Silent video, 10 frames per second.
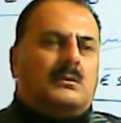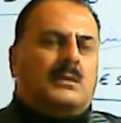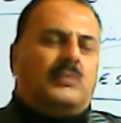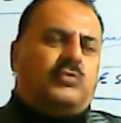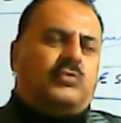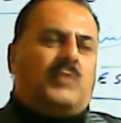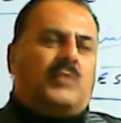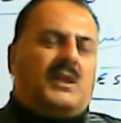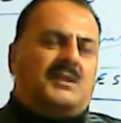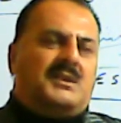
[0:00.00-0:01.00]
if we
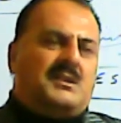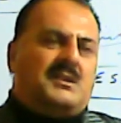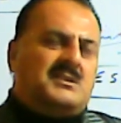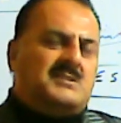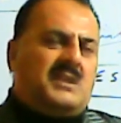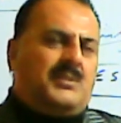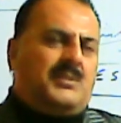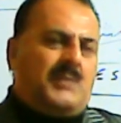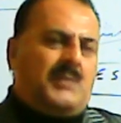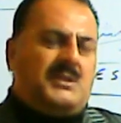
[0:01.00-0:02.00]
want decrease the
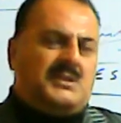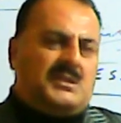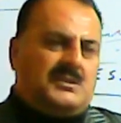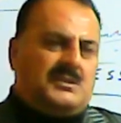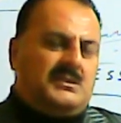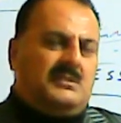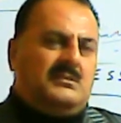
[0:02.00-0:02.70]
unemployment in the country,